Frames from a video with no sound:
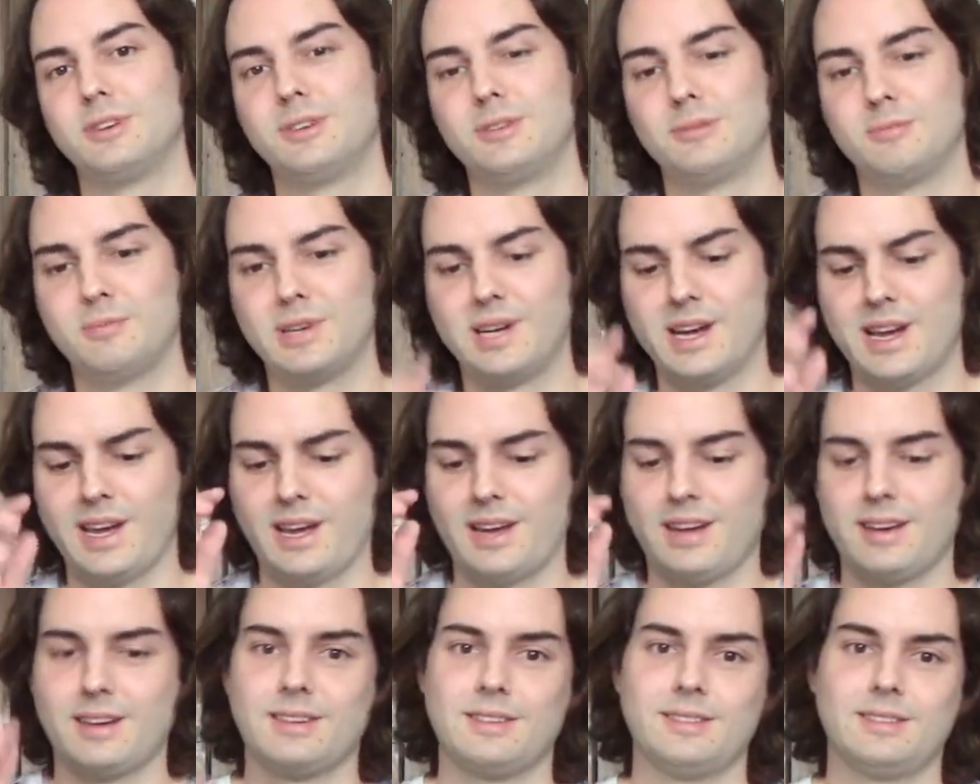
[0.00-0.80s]

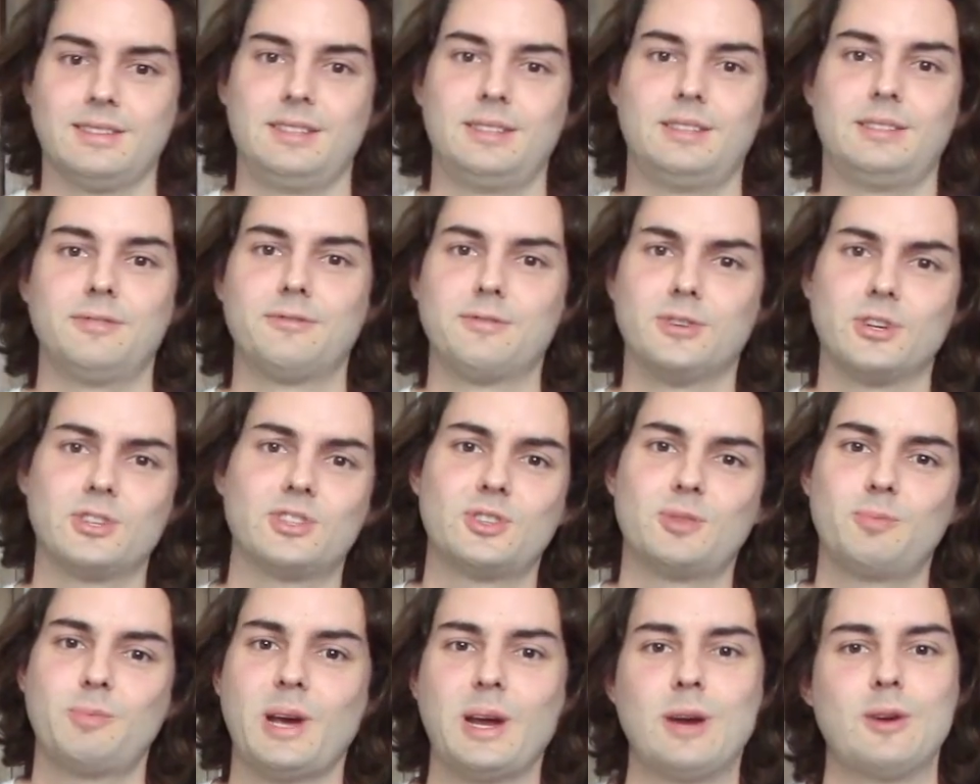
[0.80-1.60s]
buying a
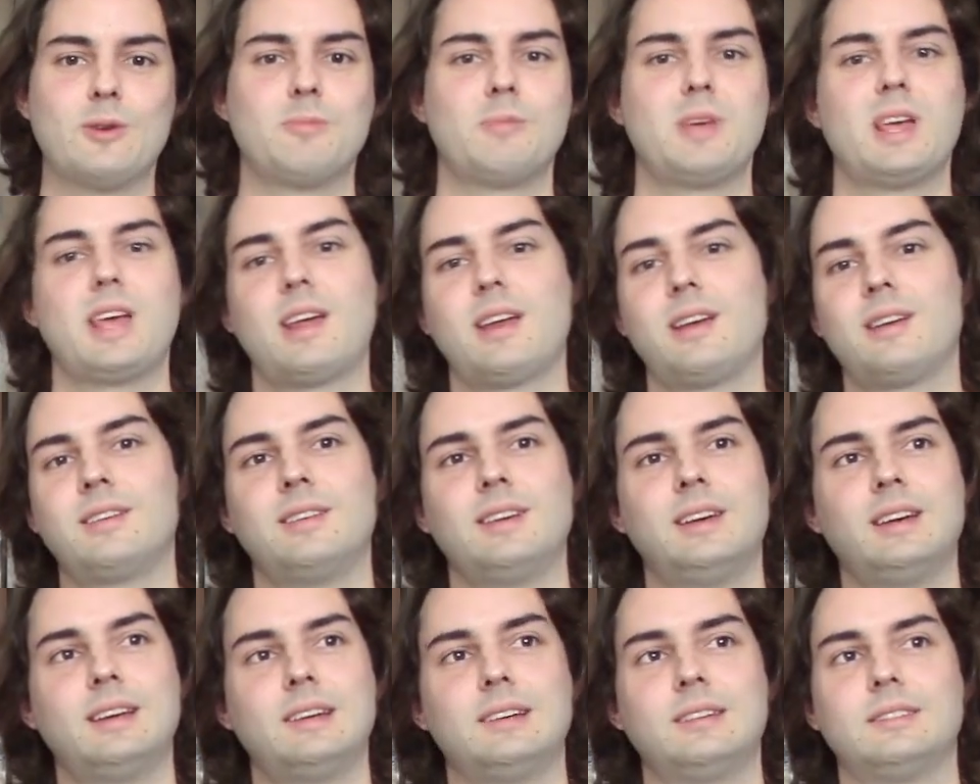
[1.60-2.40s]
First Spider-Man,
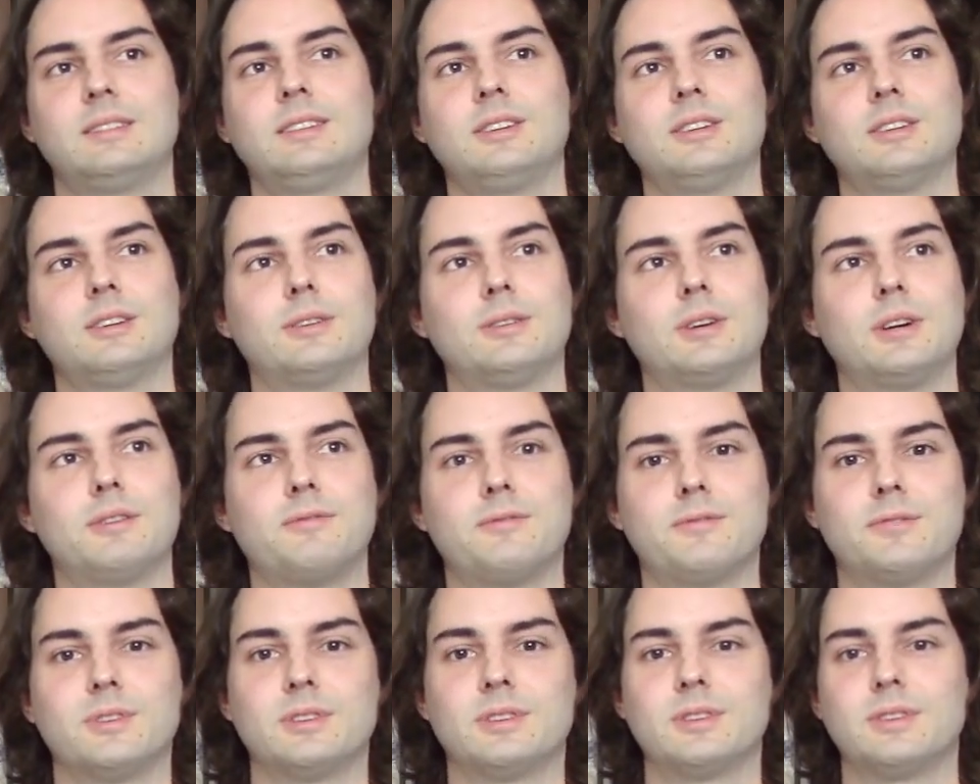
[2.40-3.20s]
you know,
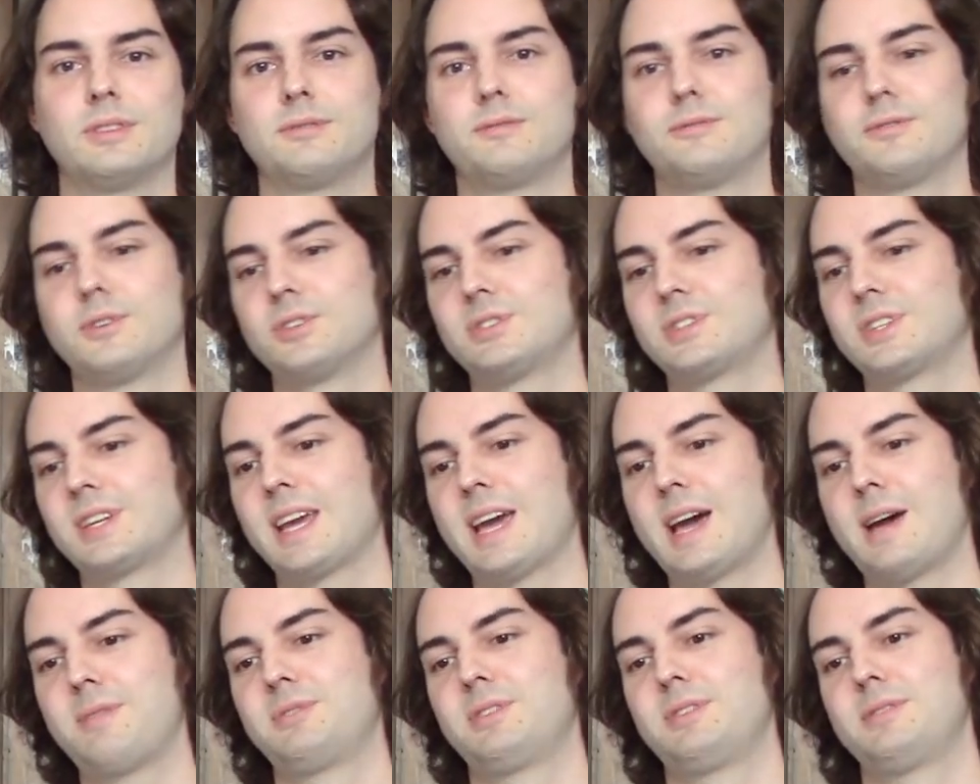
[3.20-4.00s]
the first
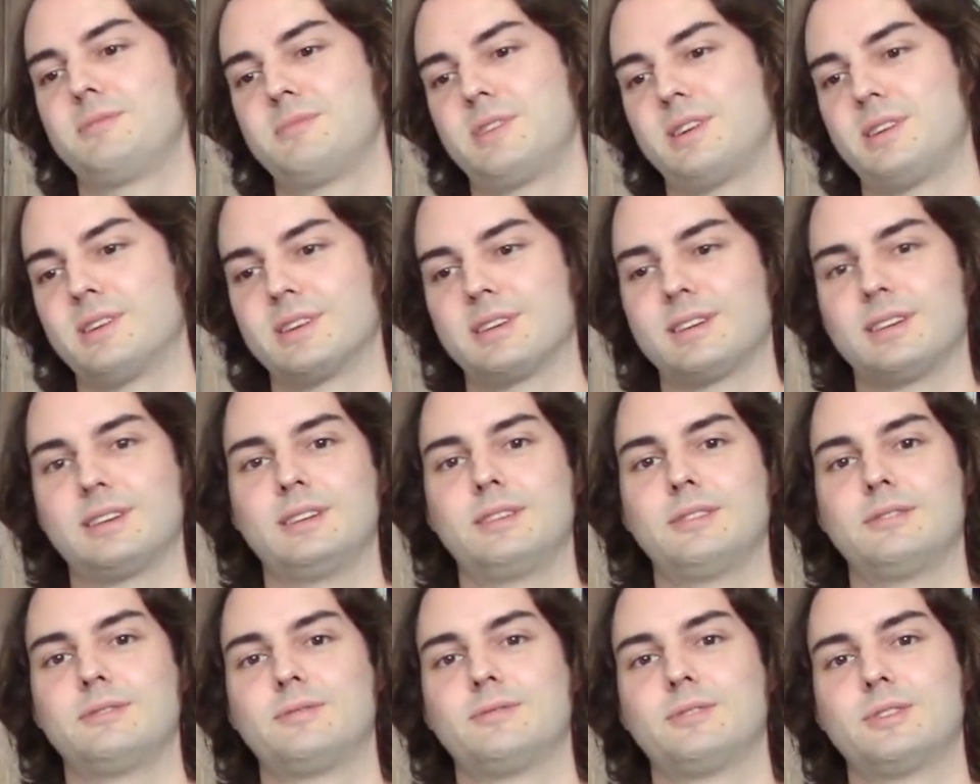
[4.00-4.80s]
Captain
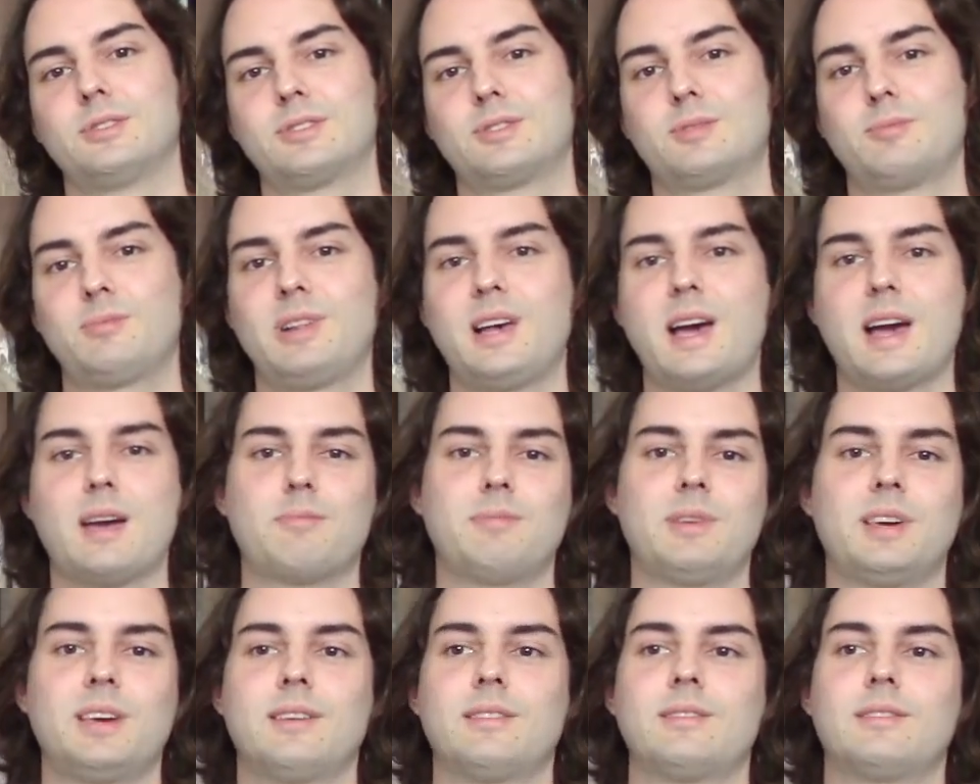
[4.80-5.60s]
America, First
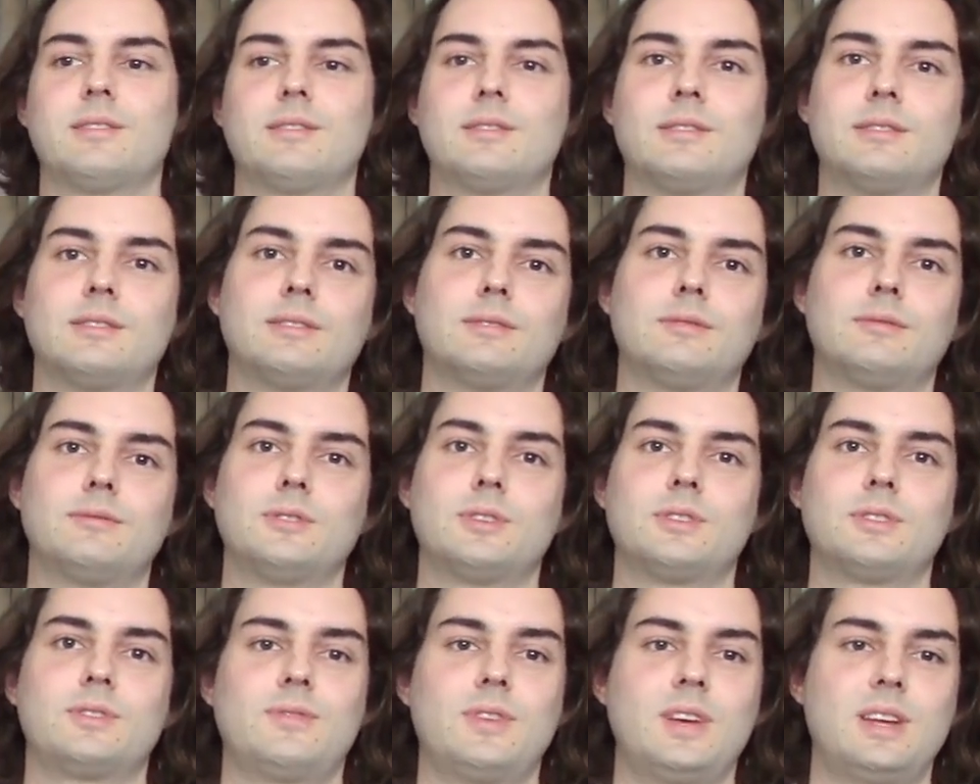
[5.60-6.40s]
Black Panther,
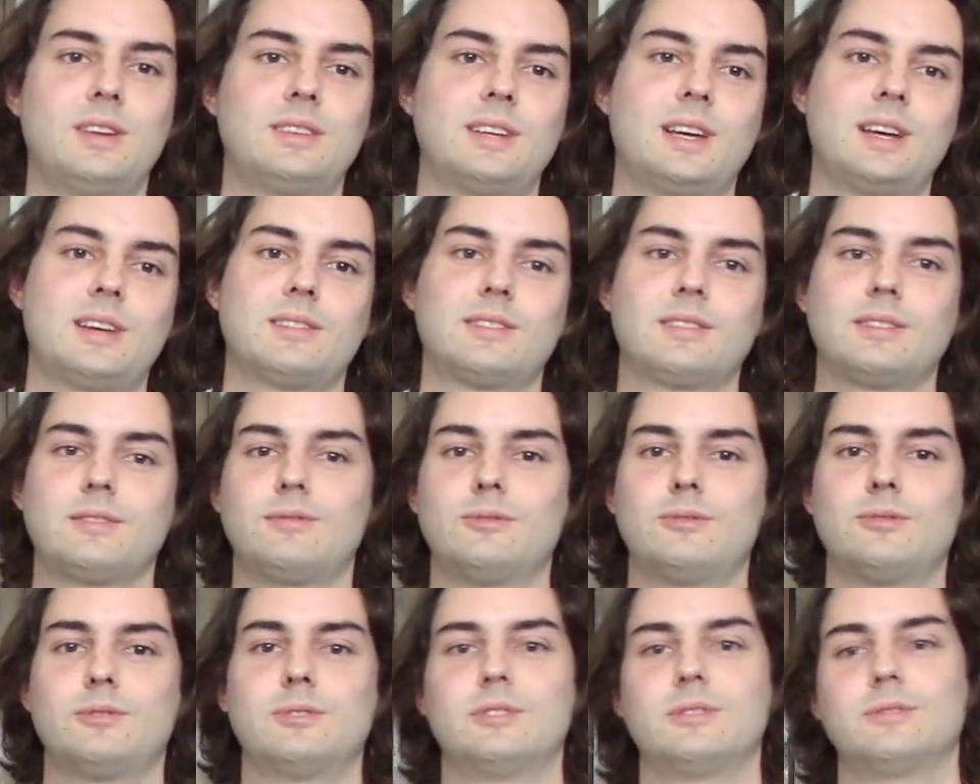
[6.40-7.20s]
First Fantastic
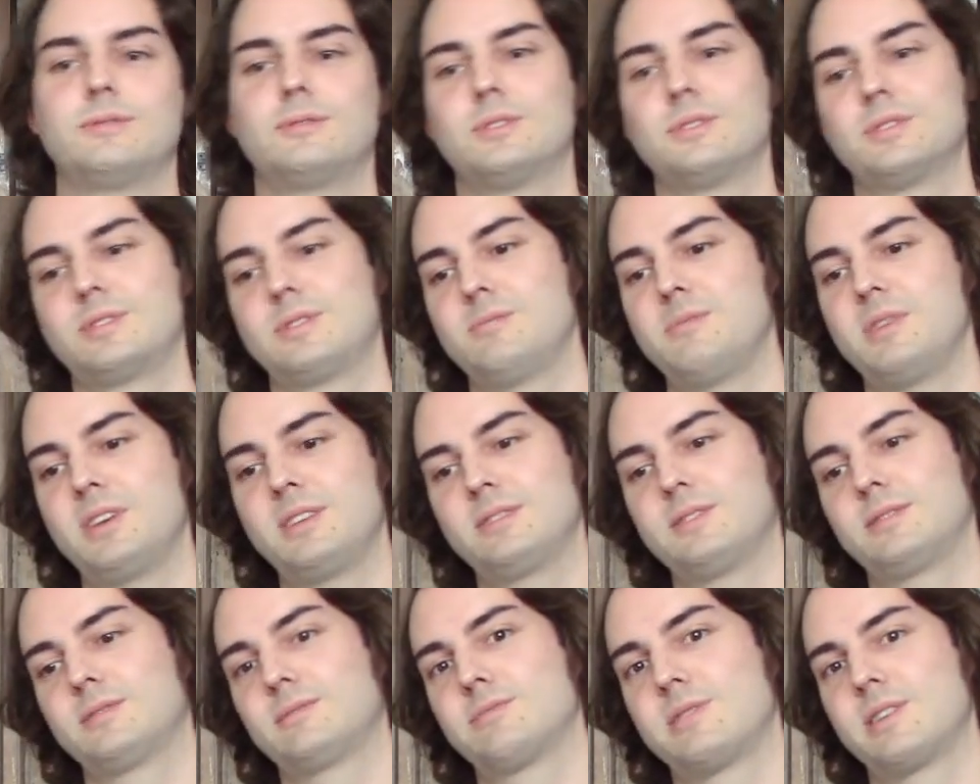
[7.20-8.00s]
Four, First
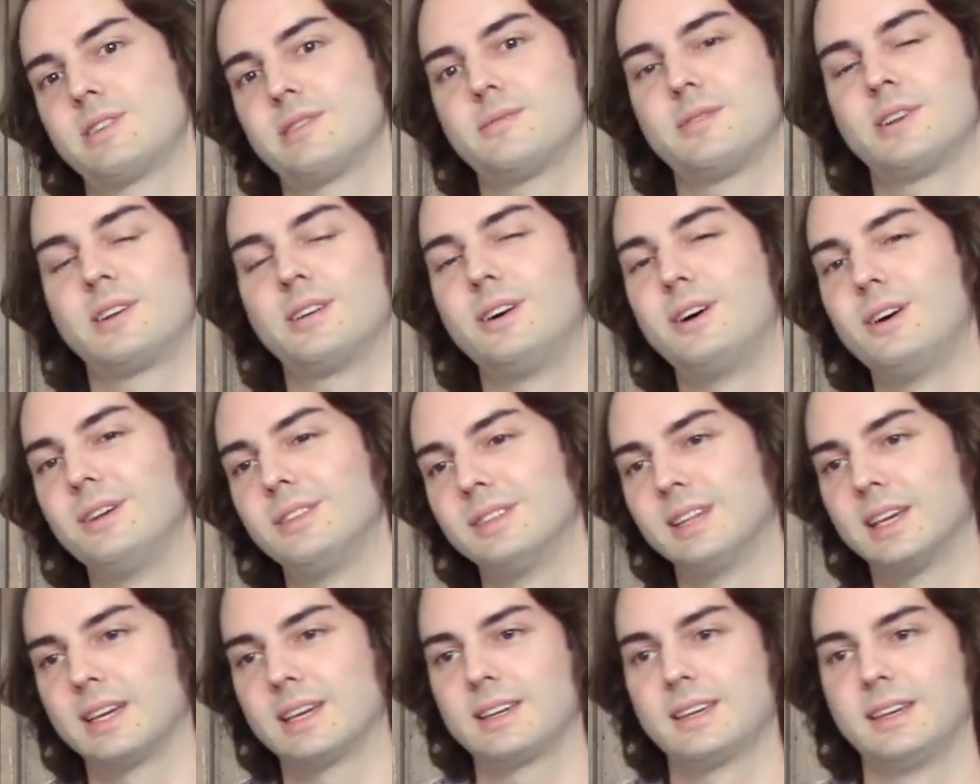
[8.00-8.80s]
Amazing Spider-Man, all,
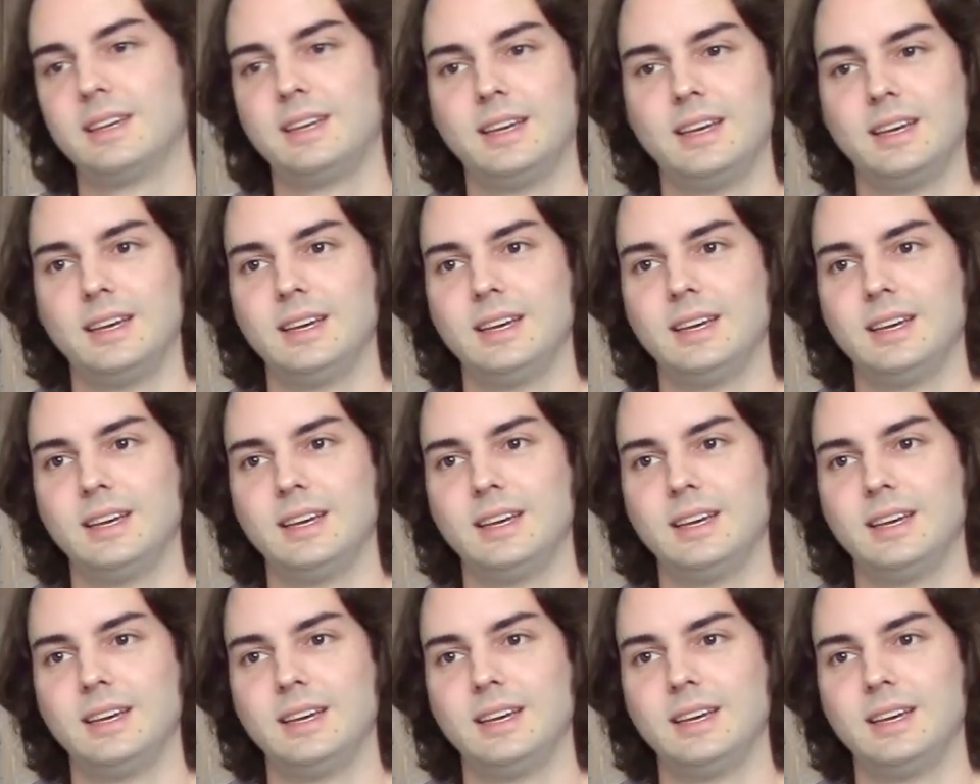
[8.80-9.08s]
like,